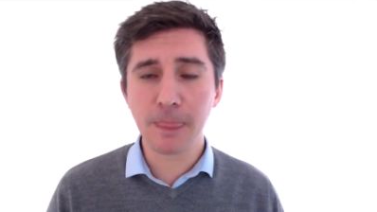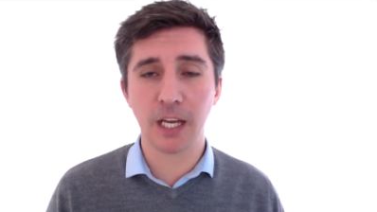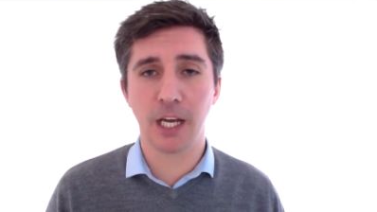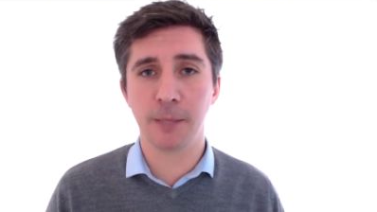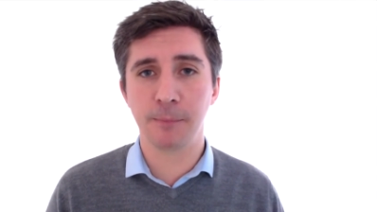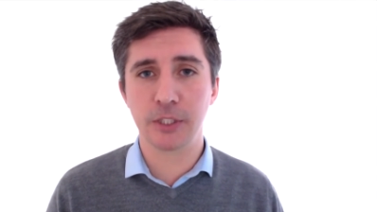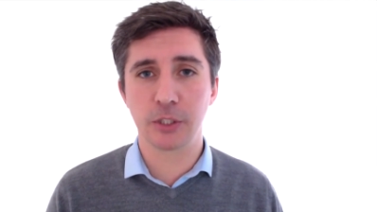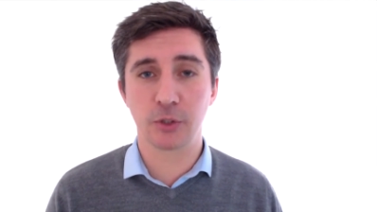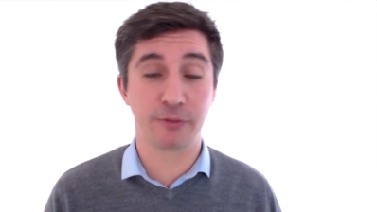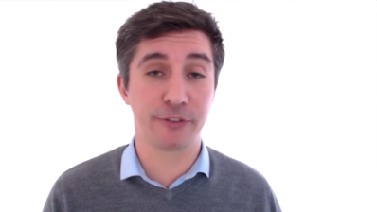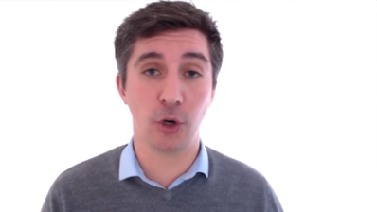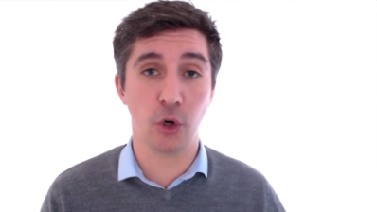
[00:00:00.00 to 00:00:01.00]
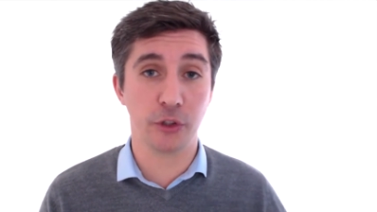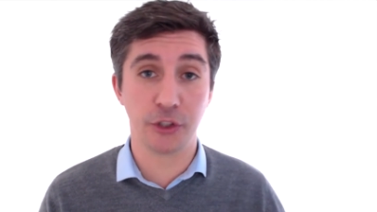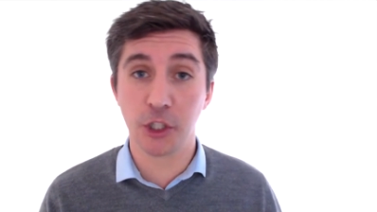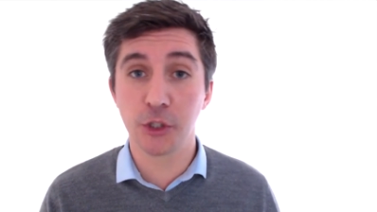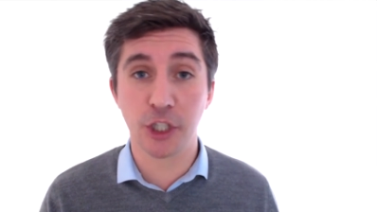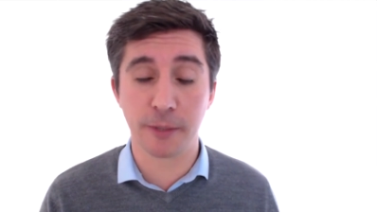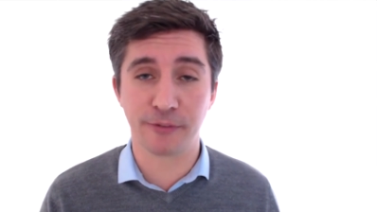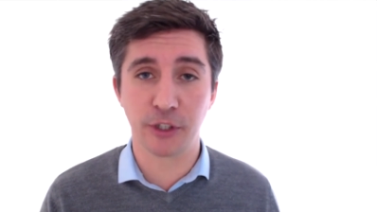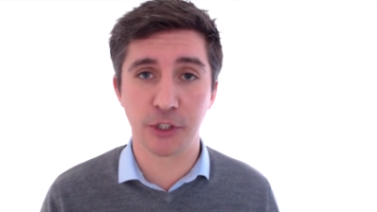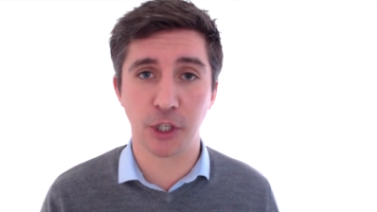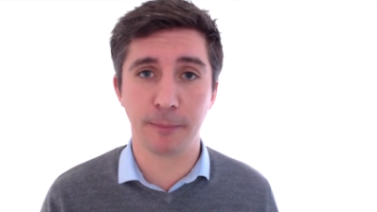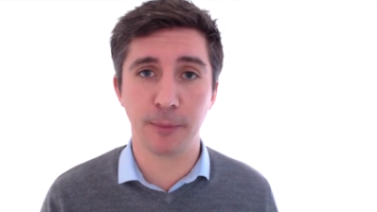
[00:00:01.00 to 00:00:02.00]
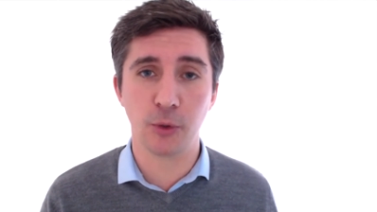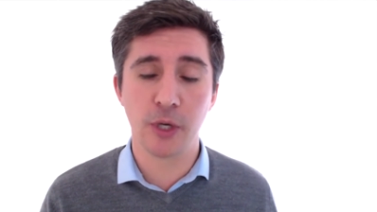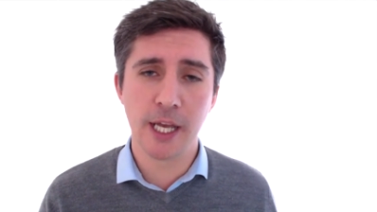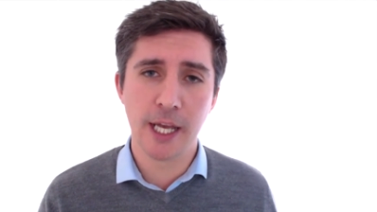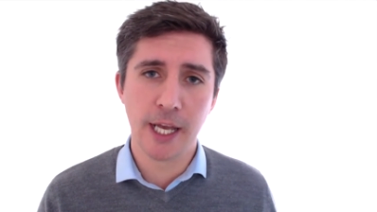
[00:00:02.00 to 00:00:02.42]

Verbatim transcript: um, or on YouTube, for example,